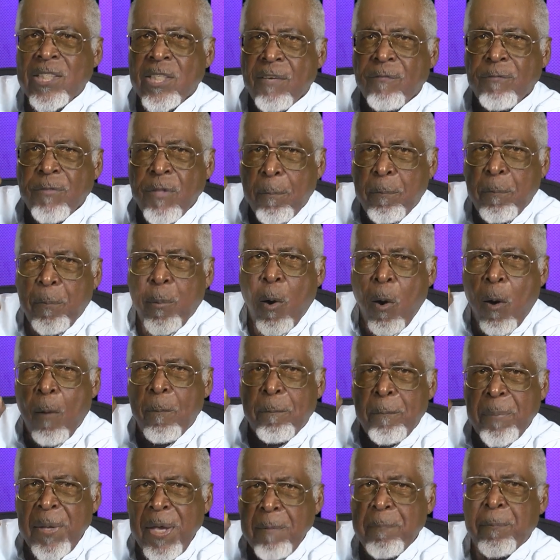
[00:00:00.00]
of the poor
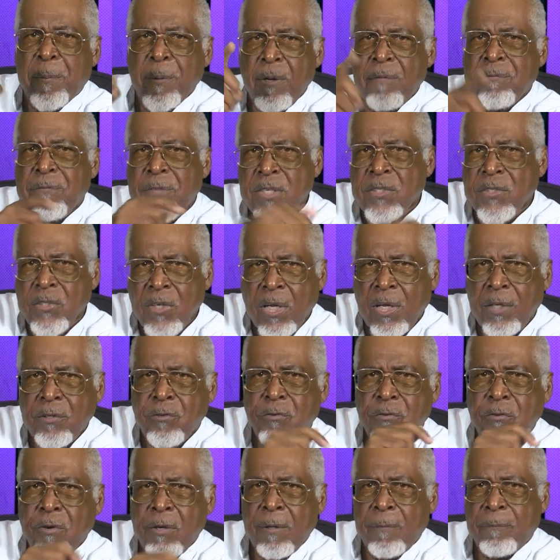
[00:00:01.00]
people of this country.